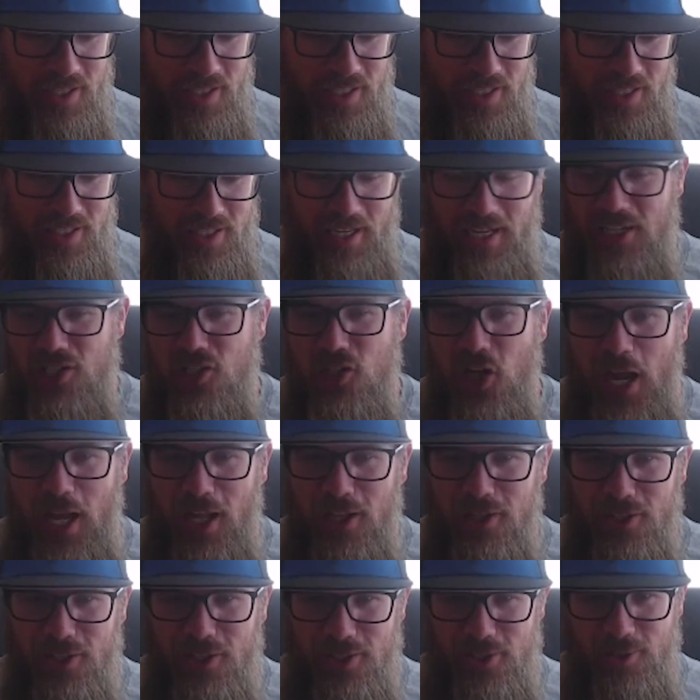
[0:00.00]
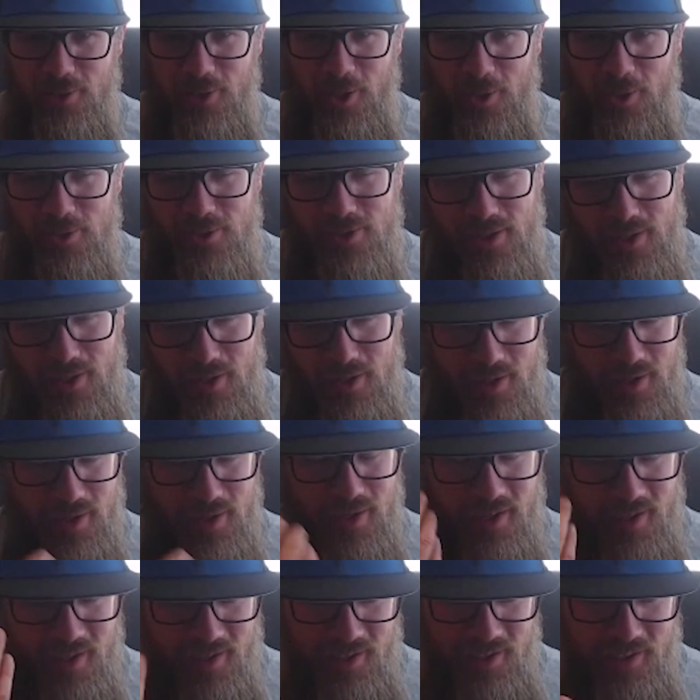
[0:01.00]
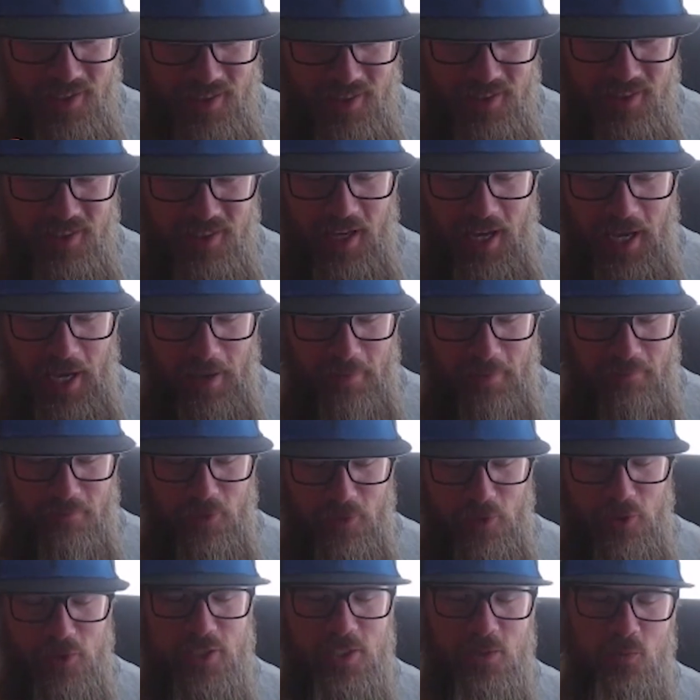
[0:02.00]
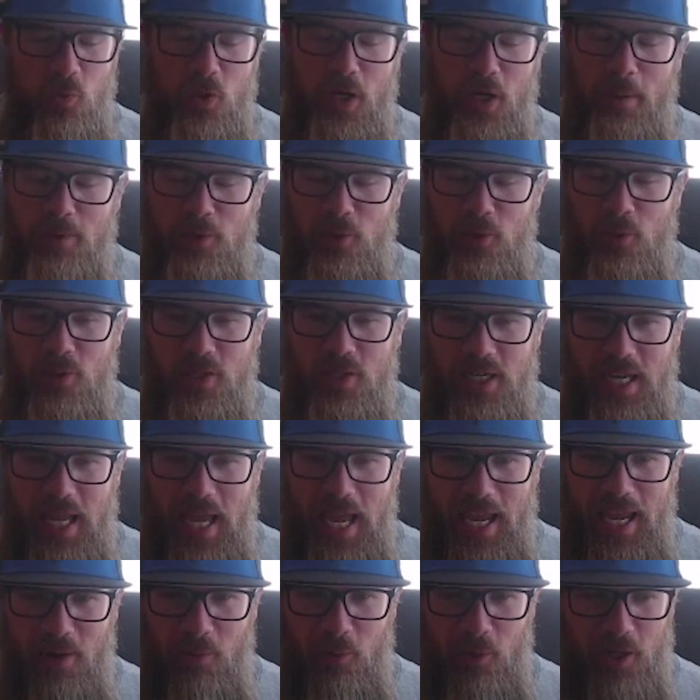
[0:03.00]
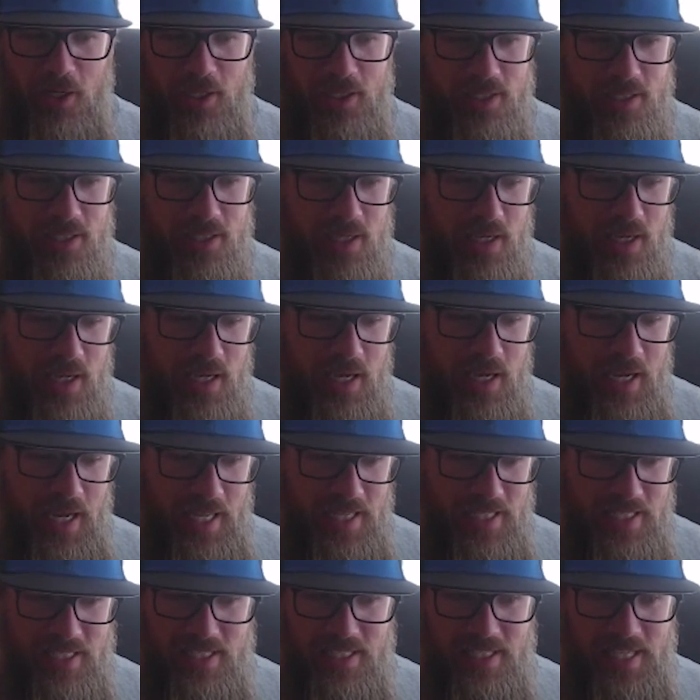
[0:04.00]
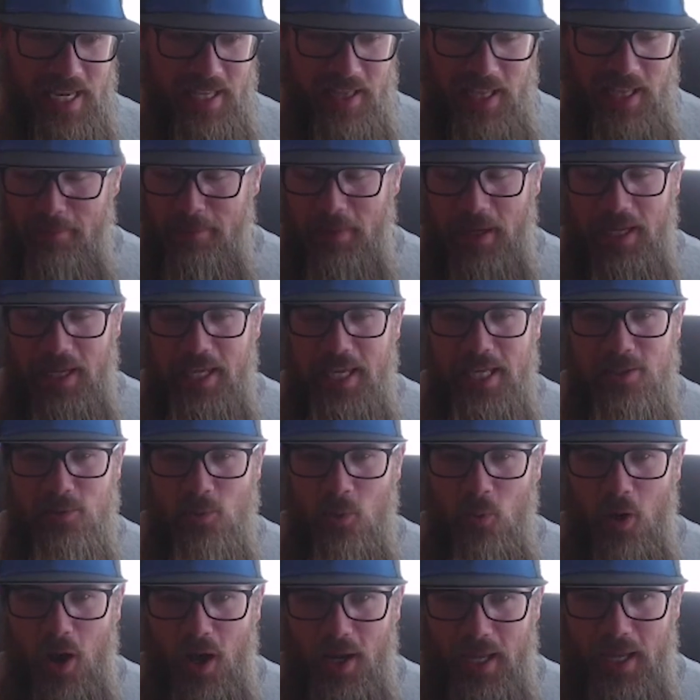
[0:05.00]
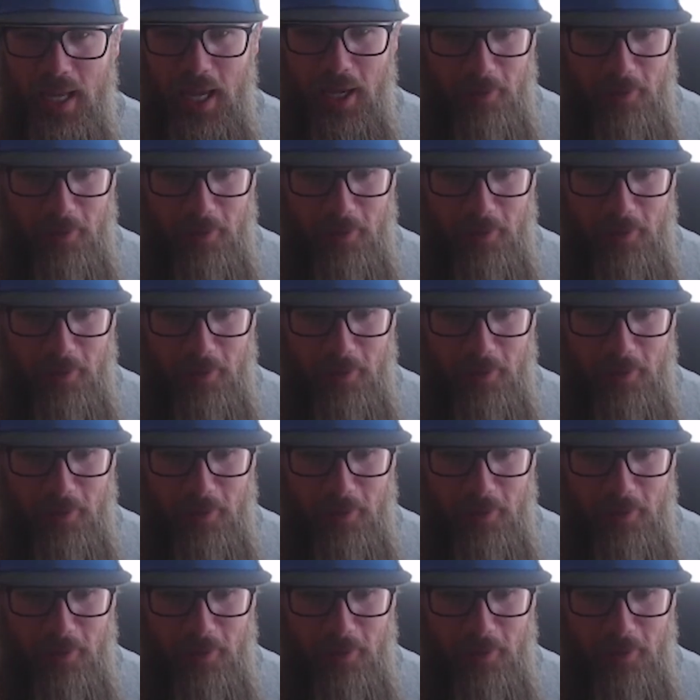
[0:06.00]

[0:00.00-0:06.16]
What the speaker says: like a child could do those versus what I'm doing today, where it's insane. Like my kids will walk out